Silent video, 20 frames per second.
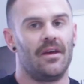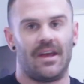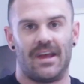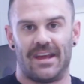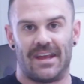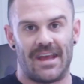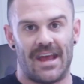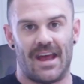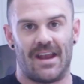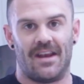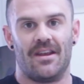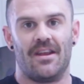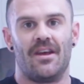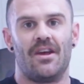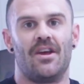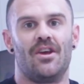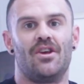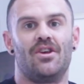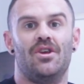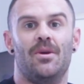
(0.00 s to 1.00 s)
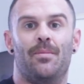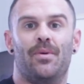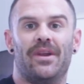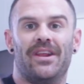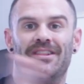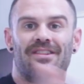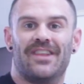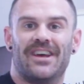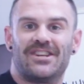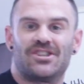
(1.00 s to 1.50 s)
Again, you're
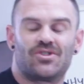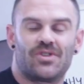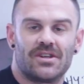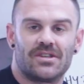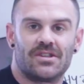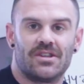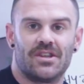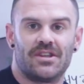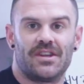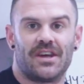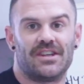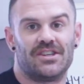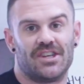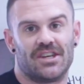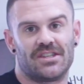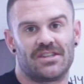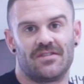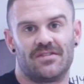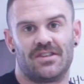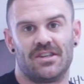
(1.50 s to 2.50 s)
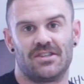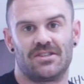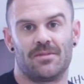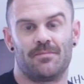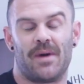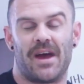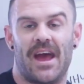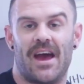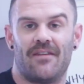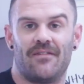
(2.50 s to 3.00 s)
putting less stress on the digestive
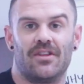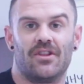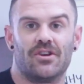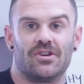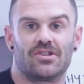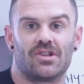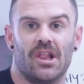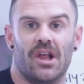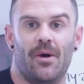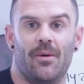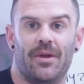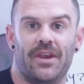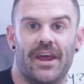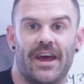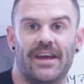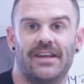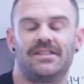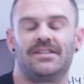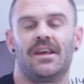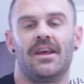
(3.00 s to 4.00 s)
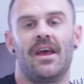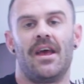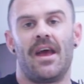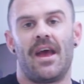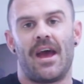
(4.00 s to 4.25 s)
system by having those lower days